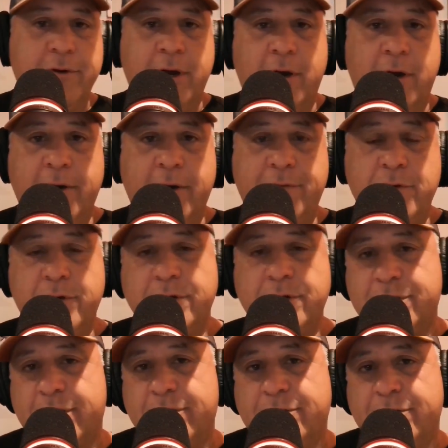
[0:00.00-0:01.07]
if you
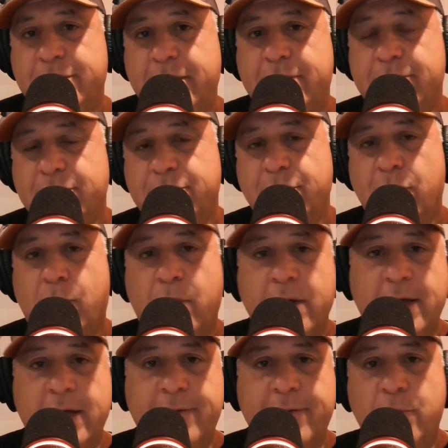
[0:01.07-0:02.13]
consider it secrets, you don't
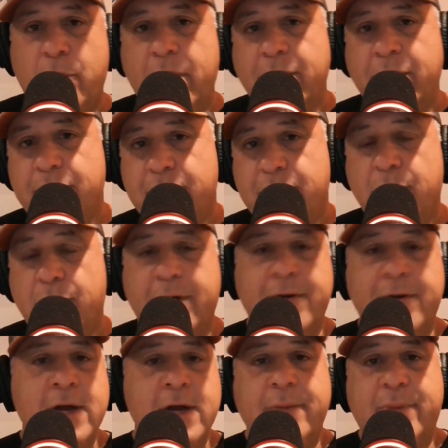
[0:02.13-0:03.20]
want to give them away, or you do whatever.